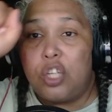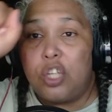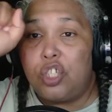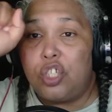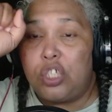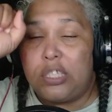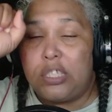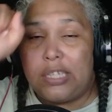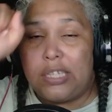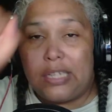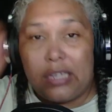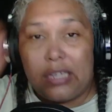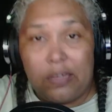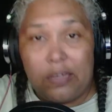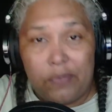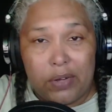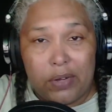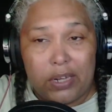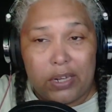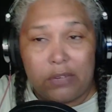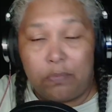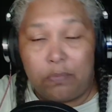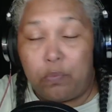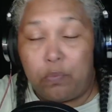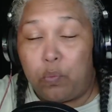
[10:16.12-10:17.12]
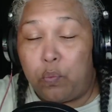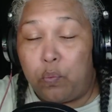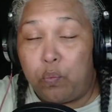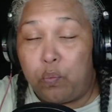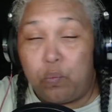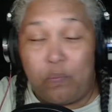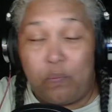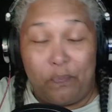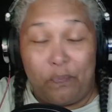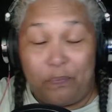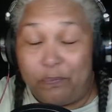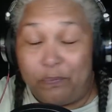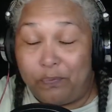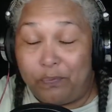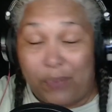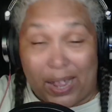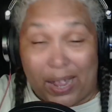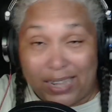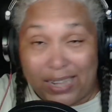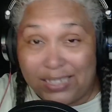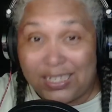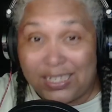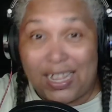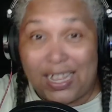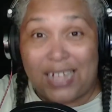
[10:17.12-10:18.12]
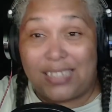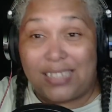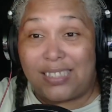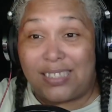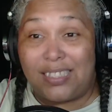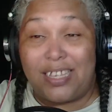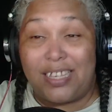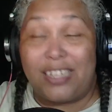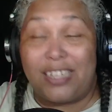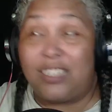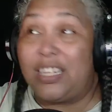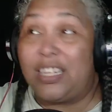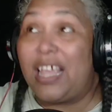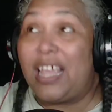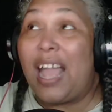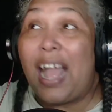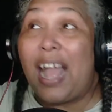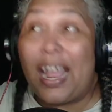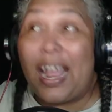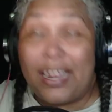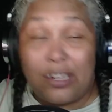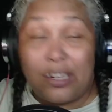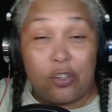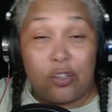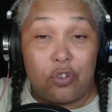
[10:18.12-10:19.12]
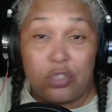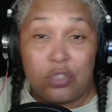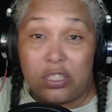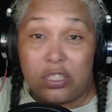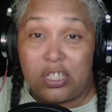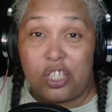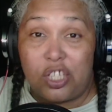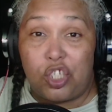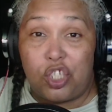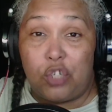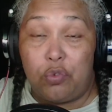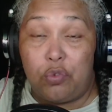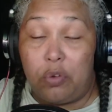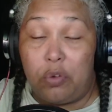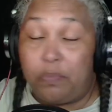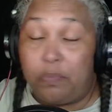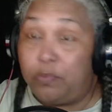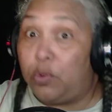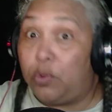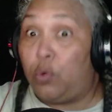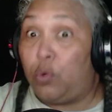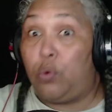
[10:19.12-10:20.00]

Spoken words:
She delivered it fantastic. The high notes that she worked.